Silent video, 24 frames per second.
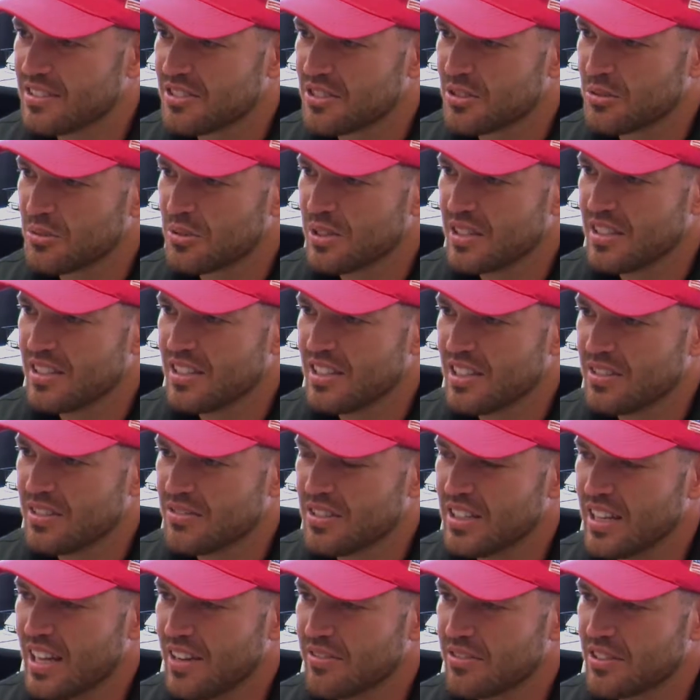so we lived
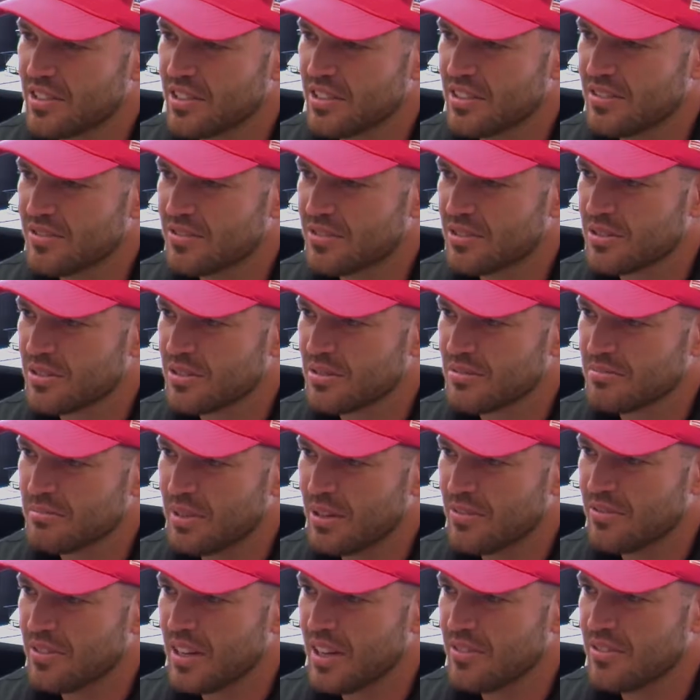in Africa for
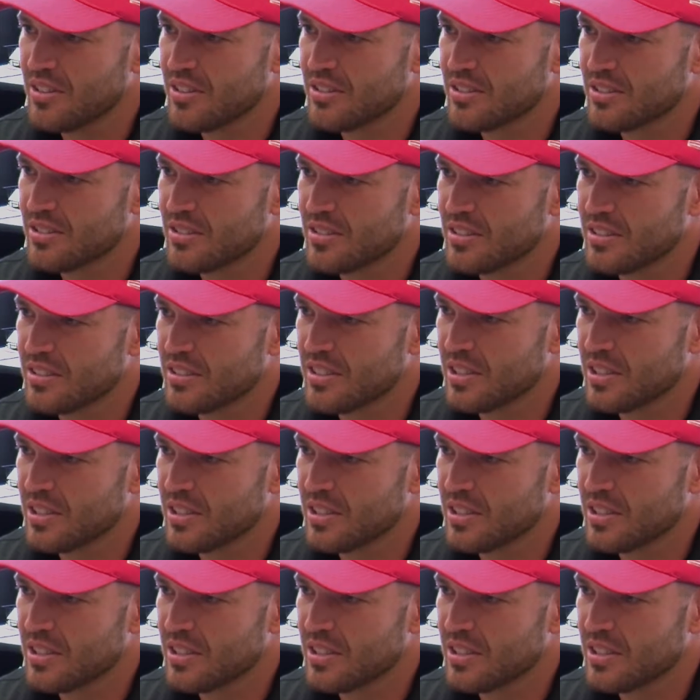about 5 years.